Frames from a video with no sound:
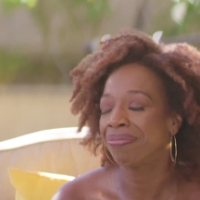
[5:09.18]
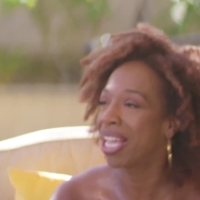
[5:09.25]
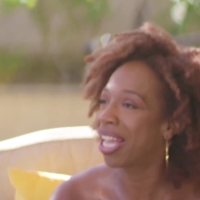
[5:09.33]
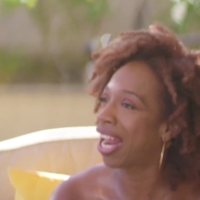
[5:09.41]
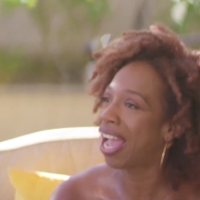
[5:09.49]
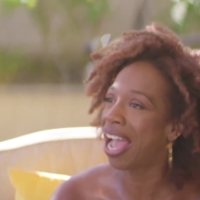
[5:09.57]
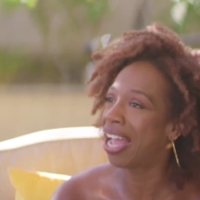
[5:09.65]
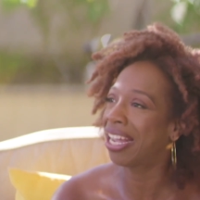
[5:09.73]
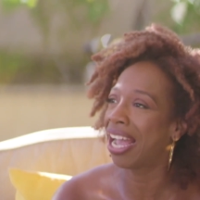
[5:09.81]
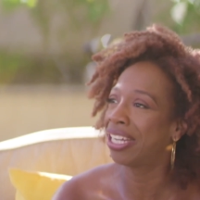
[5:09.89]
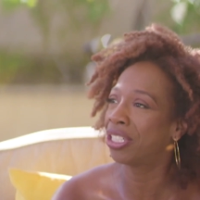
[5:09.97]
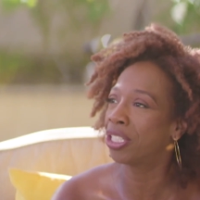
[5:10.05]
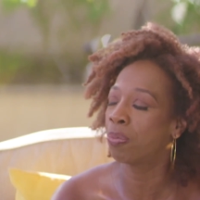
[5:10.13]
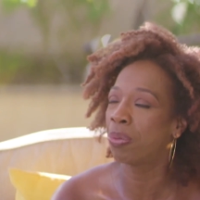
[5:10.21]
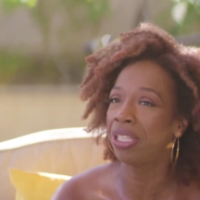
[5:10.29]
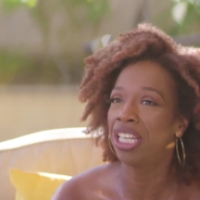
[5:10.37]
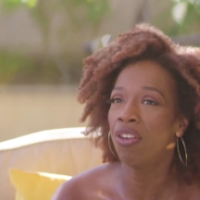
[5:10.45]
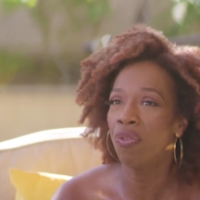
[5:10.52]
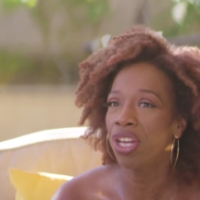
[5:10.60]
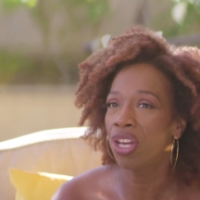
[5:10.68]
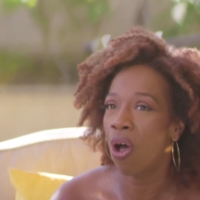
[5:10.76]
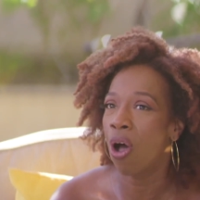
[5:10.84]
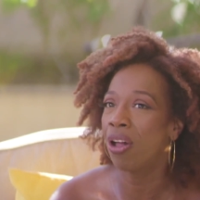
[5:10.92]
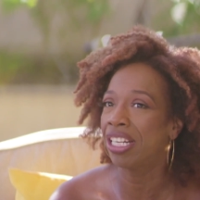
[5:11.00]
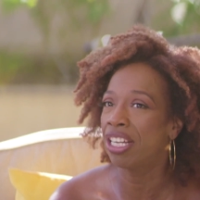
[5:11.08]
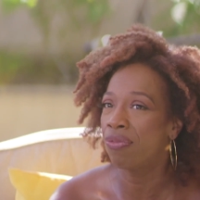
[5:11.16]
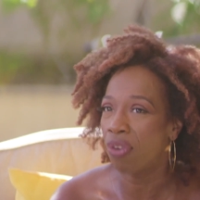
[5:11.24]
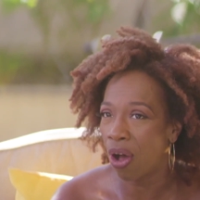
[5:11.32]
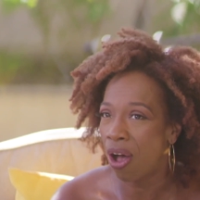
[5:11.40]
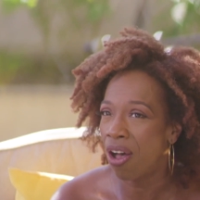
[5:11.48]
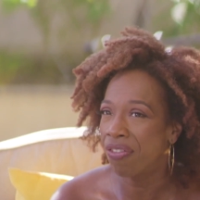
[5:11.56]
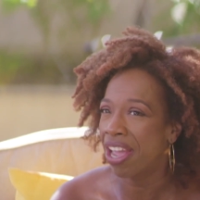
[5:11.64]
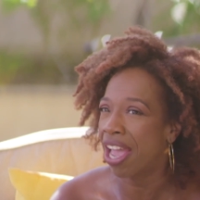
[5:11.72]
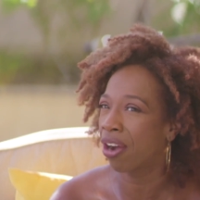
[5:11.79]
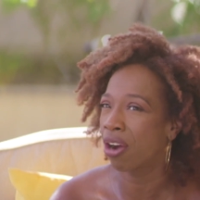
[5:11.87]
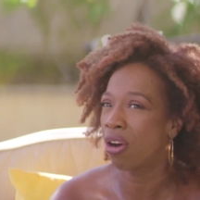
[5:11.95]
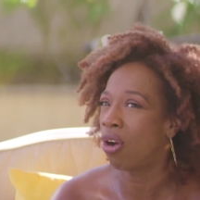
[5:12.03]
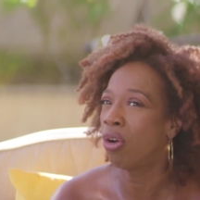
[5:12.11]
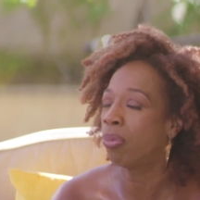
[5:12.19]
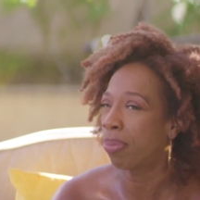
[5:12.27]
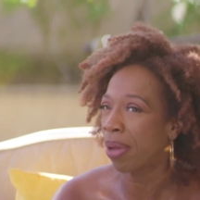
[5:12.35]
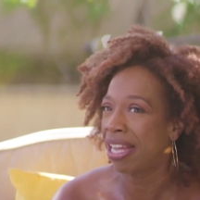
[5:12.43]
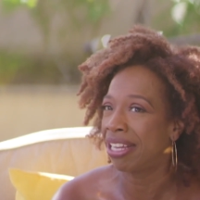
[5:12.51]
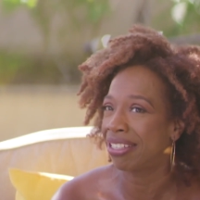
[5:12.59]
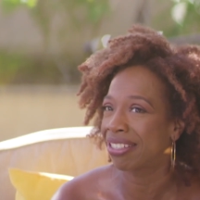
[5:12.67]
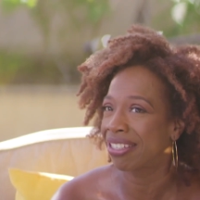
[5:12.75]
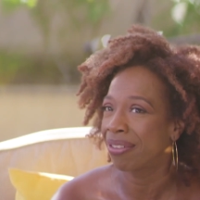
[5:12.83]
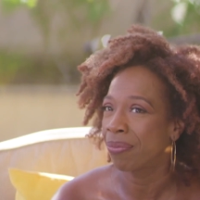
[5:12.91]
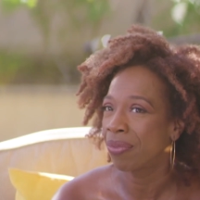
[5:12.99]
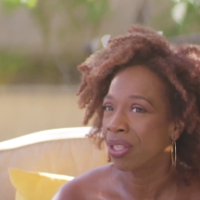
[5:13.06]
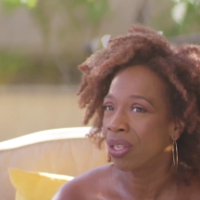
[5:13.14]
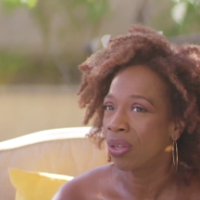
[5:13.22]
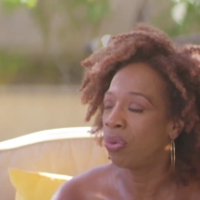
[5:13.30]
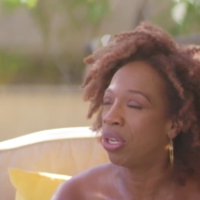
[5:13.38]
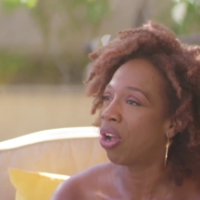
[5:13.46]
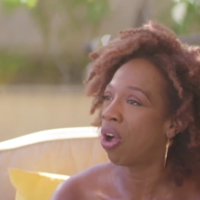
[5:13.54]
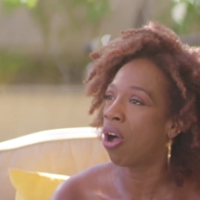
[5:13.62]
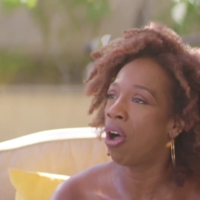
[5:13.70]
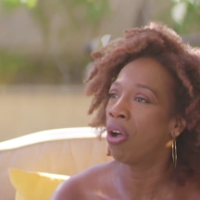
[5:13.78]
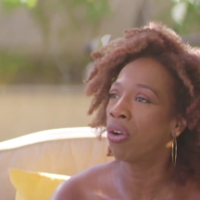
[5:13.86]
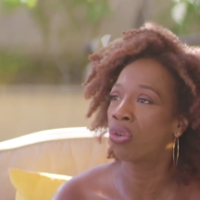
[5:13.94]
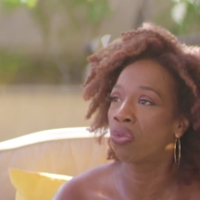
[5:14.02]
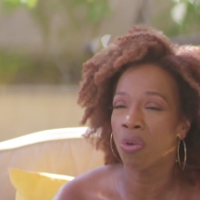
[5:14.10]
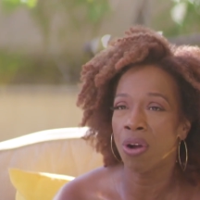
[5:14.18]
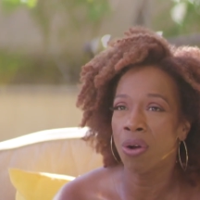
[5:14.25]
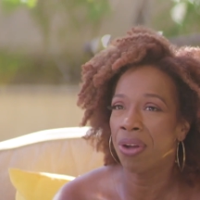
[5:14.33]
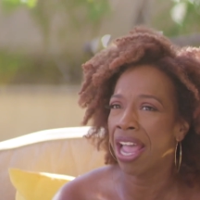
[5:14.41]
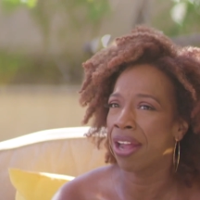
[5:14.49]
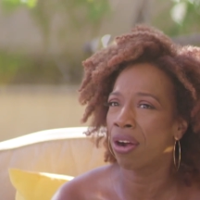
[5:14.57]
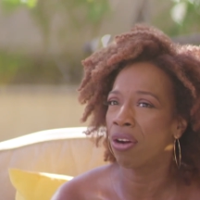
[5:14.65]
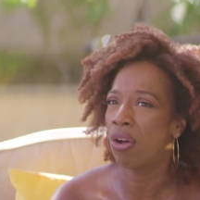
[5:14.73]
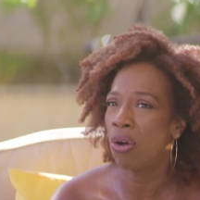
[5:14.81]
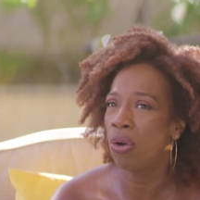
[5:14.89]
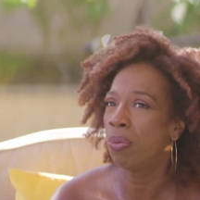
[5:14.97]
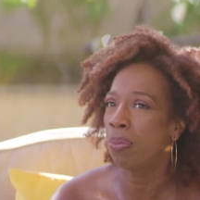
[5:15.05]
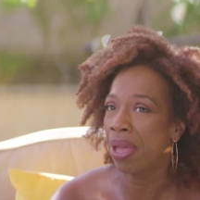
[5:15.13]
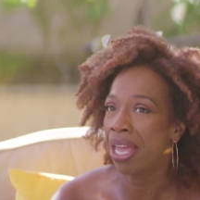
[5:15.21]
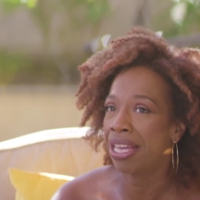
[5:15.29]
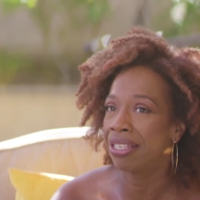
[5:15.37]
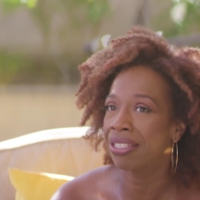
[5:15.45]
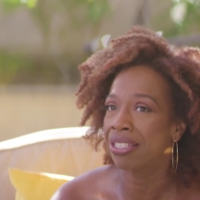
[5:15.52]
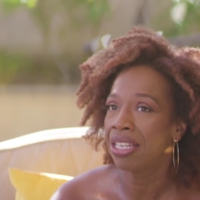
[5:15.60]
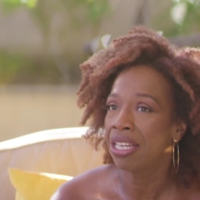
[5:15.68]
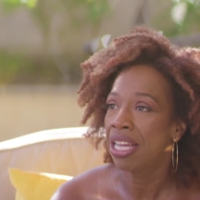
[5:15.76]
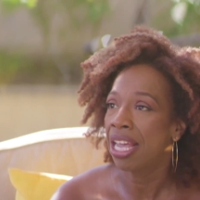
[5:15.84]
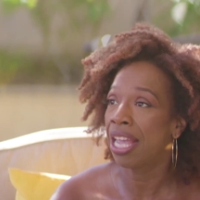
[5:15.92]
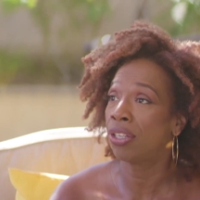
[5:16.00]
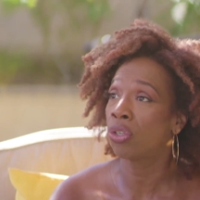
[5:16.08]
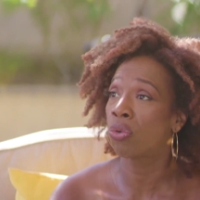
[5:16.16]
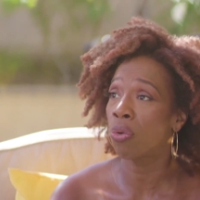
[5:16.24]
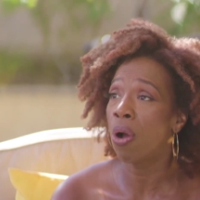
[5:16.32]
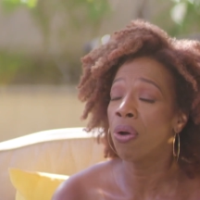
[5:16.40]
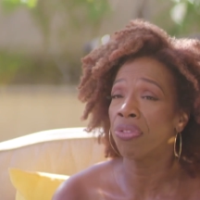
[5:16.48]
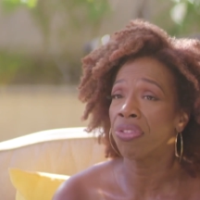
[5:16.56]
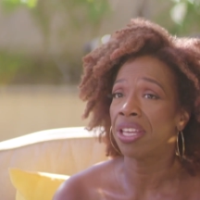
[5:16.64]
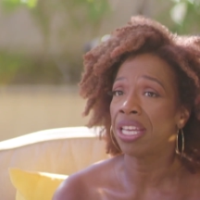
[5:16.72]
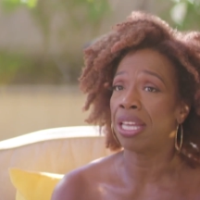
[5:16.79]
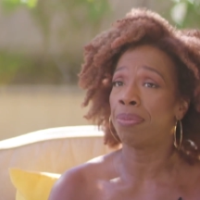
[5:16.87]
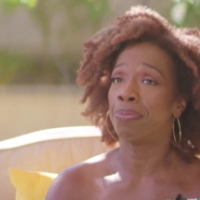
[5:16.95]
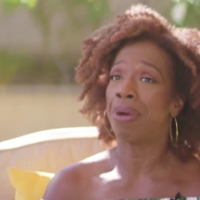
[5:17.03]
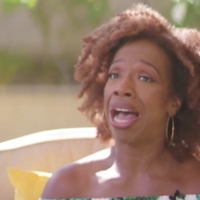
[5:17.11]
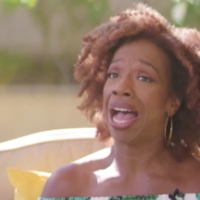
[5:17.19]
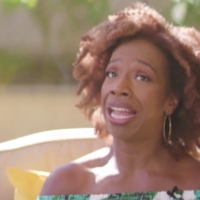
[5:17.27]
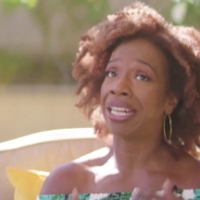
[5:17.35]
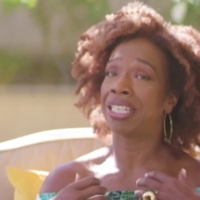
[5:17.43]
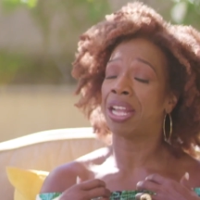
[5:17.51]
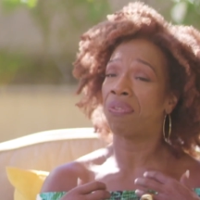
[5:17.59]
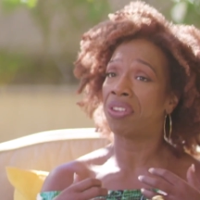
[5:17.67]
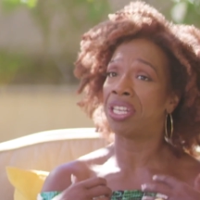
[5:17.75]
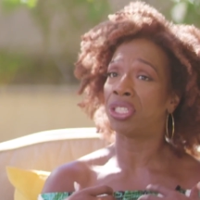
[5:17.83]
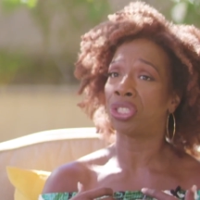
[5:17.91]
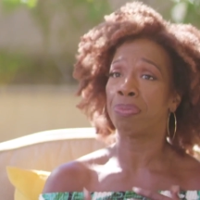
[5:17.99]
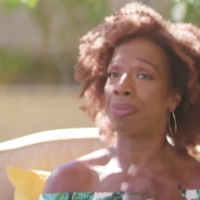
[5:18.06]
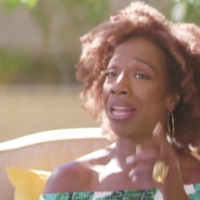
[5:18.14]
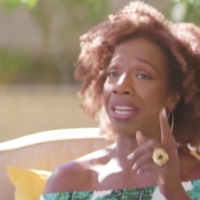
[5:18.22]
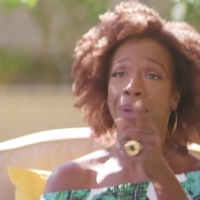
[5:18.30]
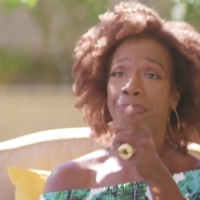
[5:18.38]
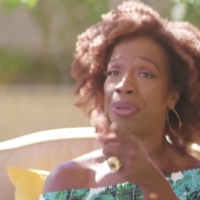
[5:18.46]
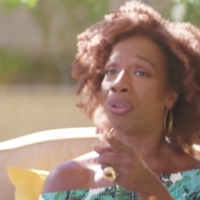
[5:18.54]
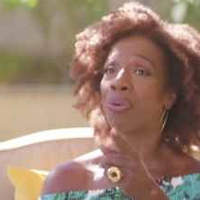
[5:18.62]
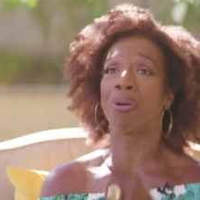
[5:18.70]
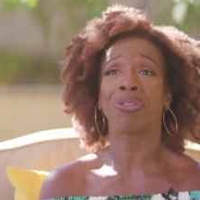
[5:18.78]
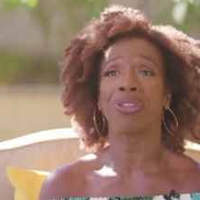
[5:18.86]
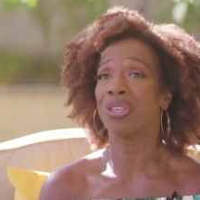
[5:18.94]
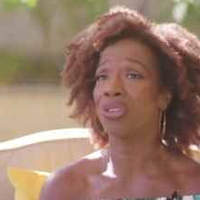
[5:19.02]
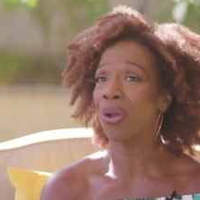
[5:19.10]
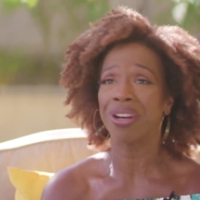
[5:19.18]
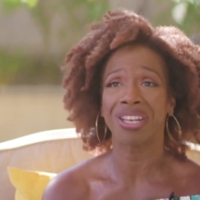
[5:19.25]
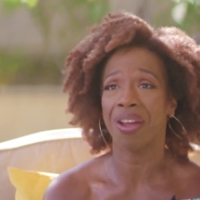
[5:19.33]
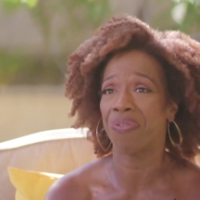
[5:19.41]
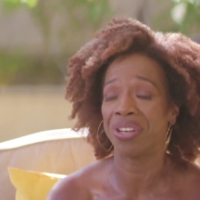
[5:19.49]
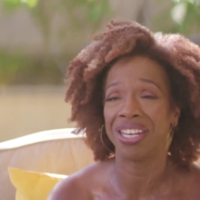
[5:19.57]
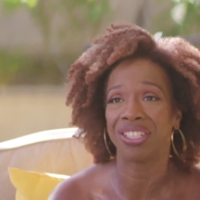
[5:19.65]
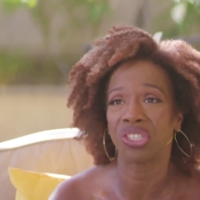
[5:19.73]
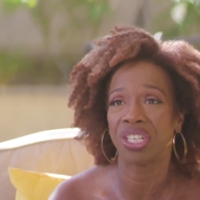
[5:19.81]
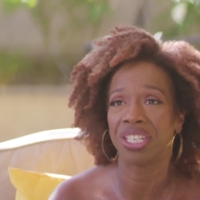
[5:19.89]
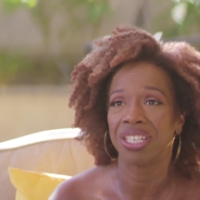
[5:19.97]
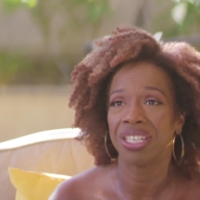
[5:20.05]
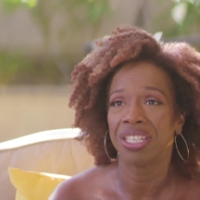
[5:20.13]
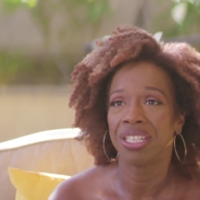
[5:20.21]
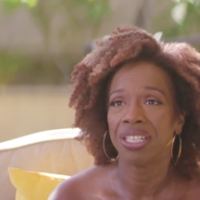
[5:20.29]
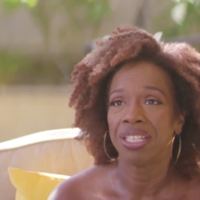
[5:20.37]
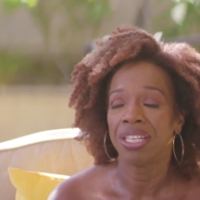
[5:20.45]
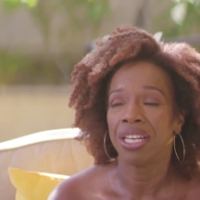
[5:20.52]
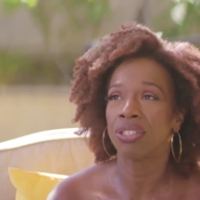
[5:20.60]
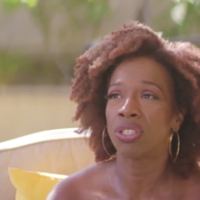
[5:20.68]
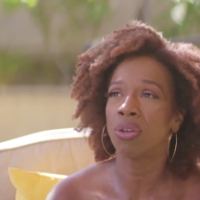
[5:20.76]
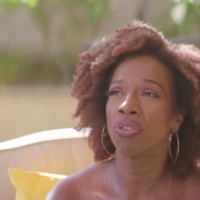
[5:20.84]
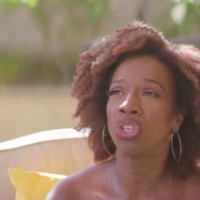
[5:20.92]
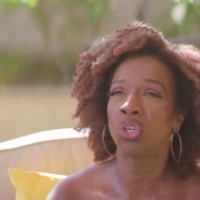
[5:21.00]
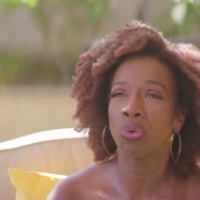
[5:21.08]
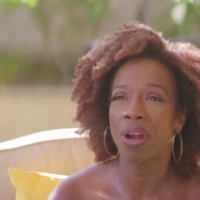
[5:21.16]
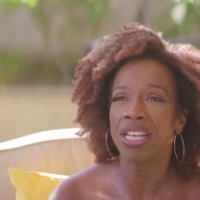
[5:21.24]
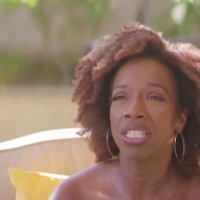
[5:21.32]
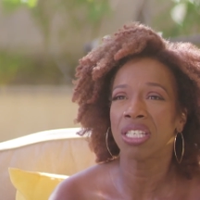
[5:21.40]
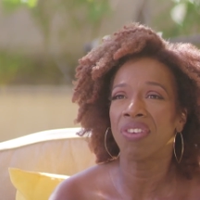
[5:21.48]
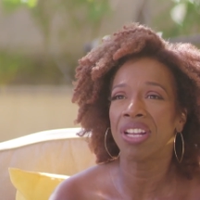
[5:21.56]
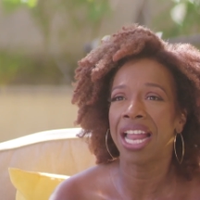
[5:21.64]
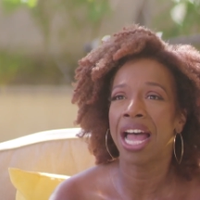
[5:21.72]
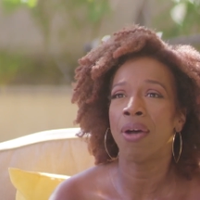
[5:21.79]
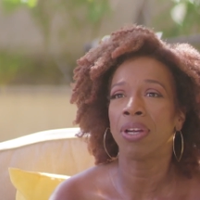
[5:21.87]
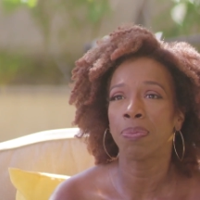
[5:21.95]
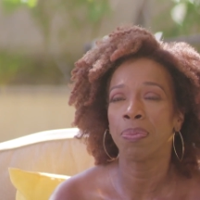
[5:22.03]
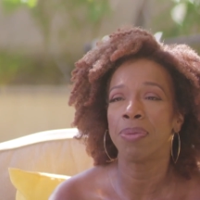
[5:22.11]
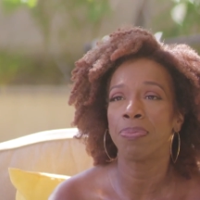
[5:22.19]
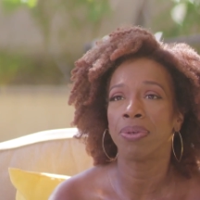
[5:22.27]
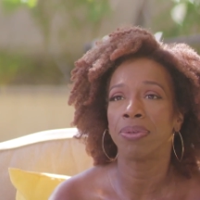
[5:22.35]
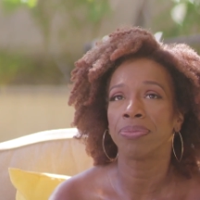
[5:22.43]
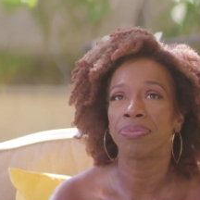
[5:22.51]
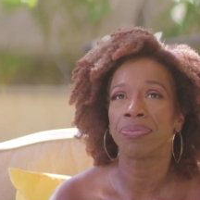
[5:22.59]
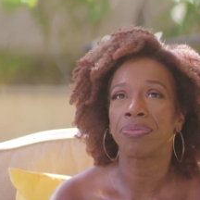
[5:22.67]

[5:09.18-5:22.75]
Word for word: And I, I just believe we all evolve at our own pace. We all grow at our own pace. And growth, in my definition, might not be growth in your definition. And so the grace of allowing people